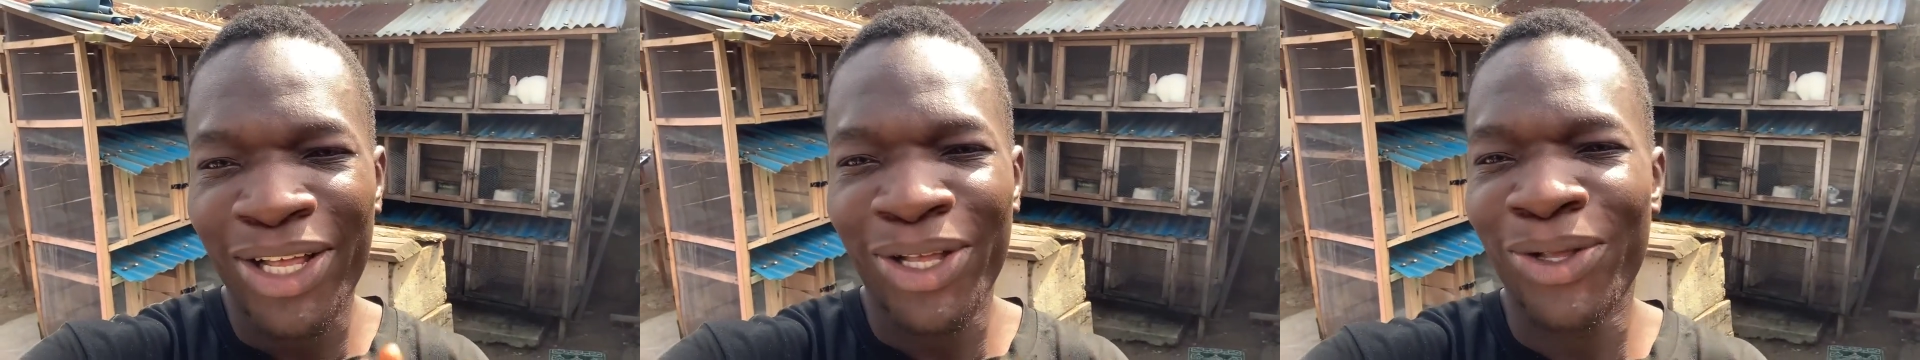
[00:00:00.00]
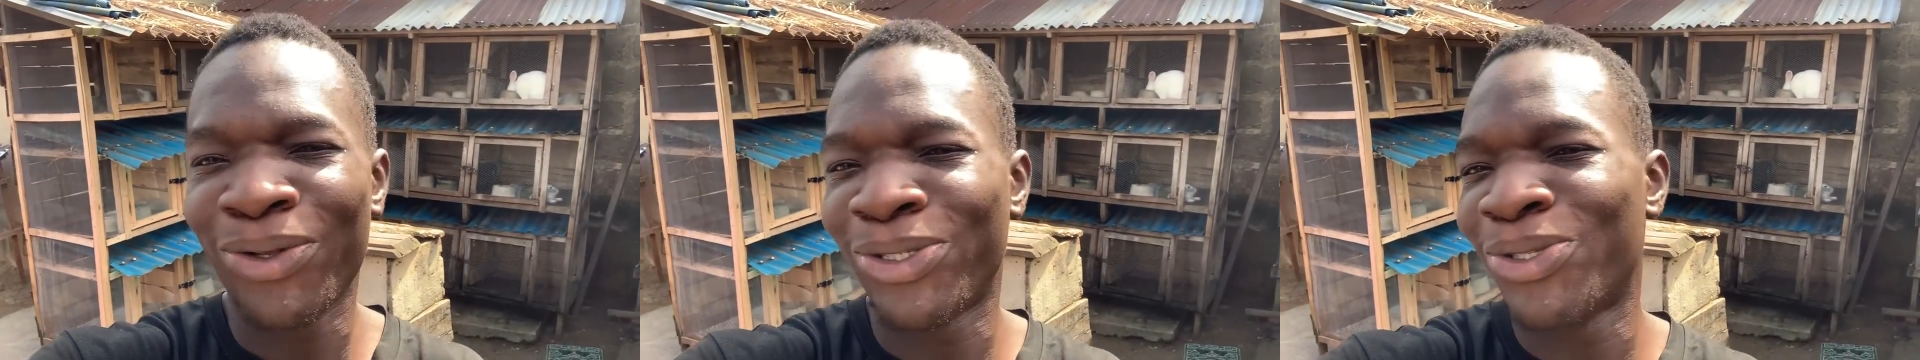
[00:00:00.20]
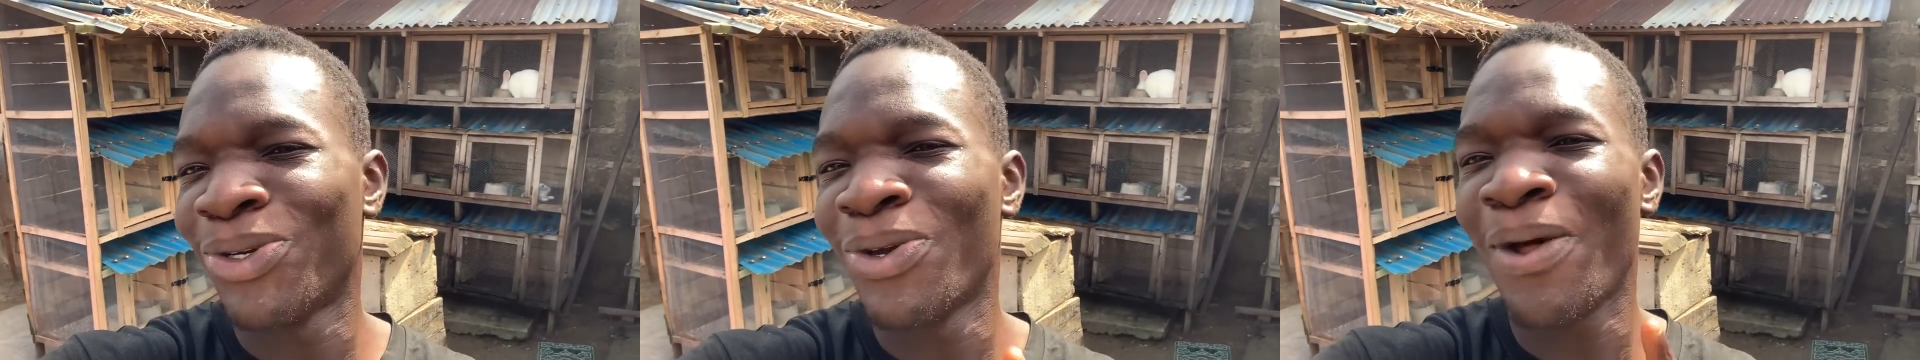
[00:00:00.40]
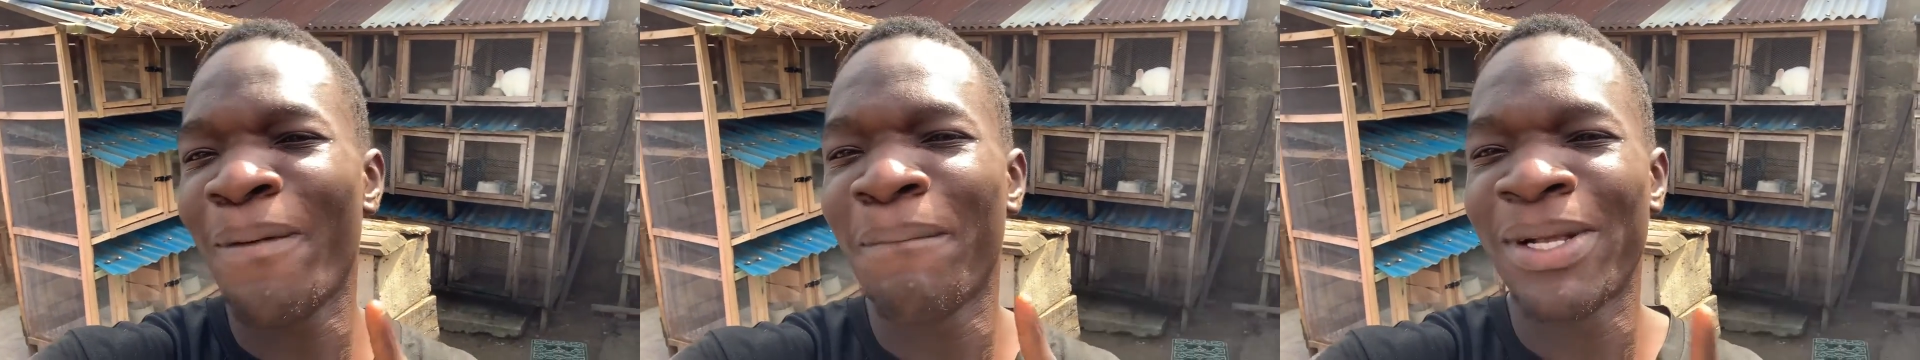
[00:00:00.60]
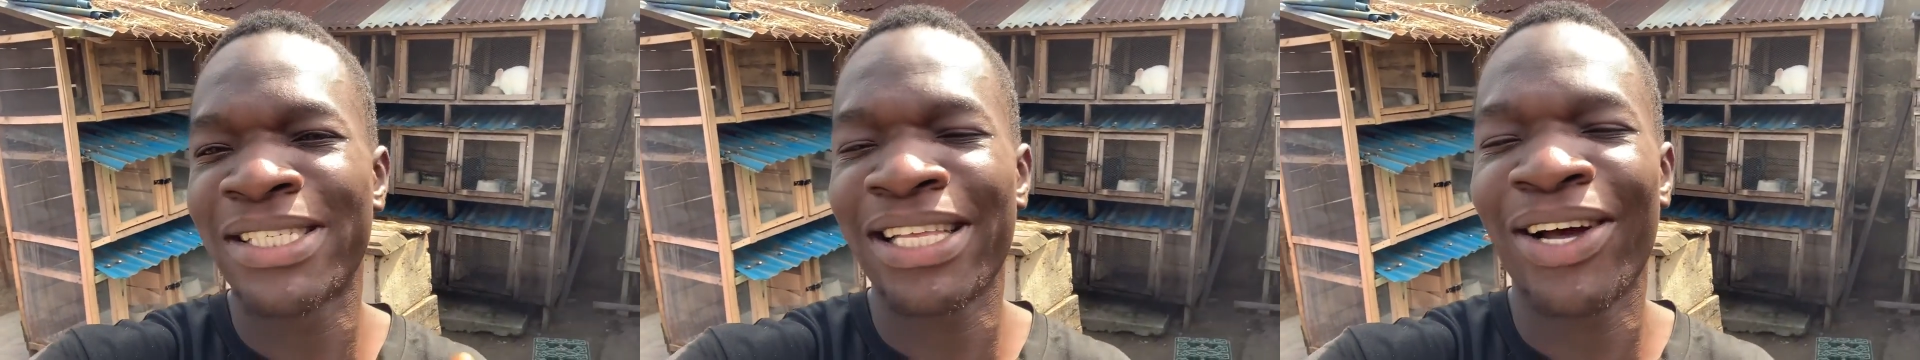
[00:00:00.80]
You should not
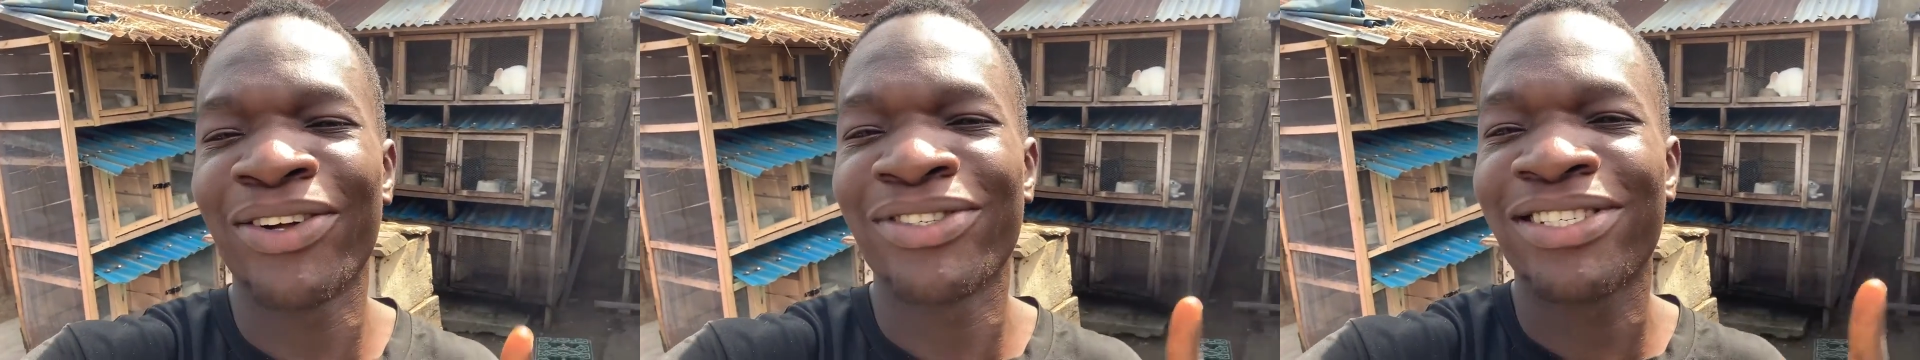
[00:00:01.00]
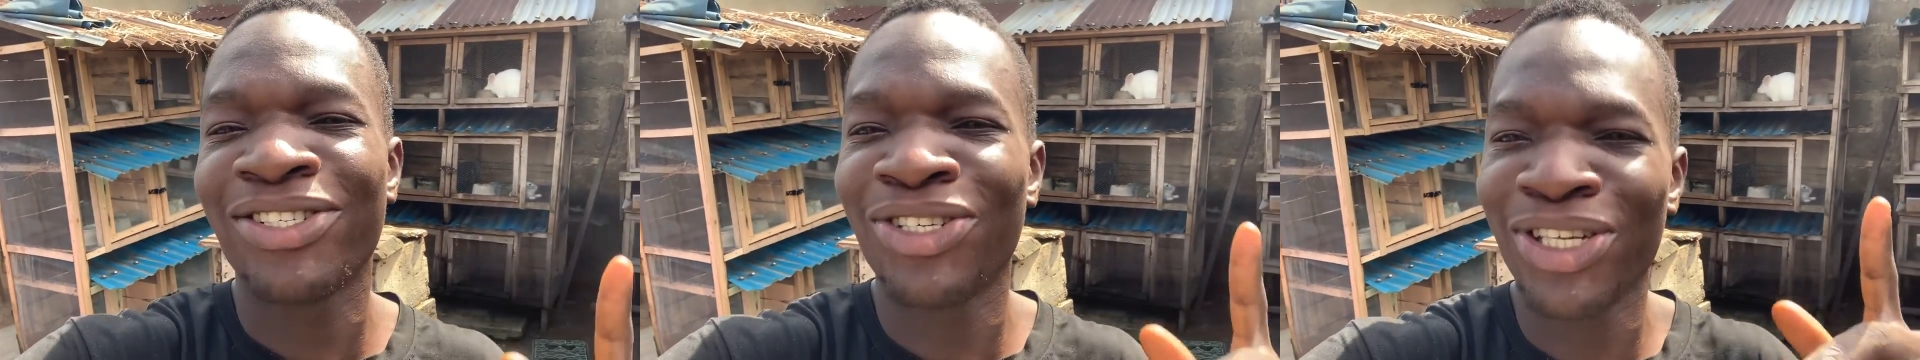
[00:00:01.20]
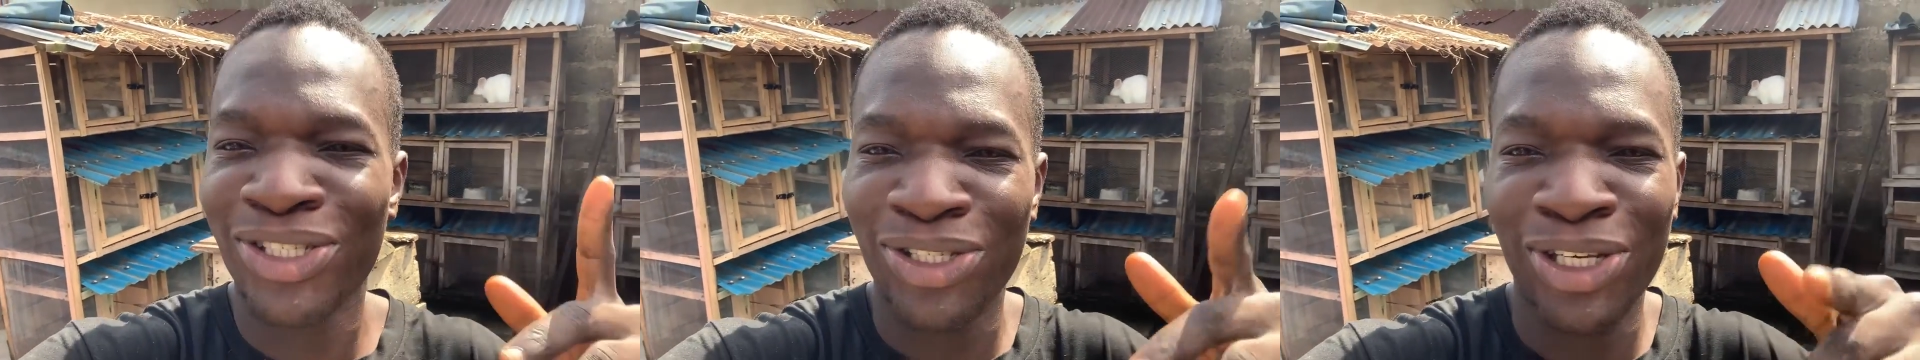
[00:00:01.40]
miss out. Just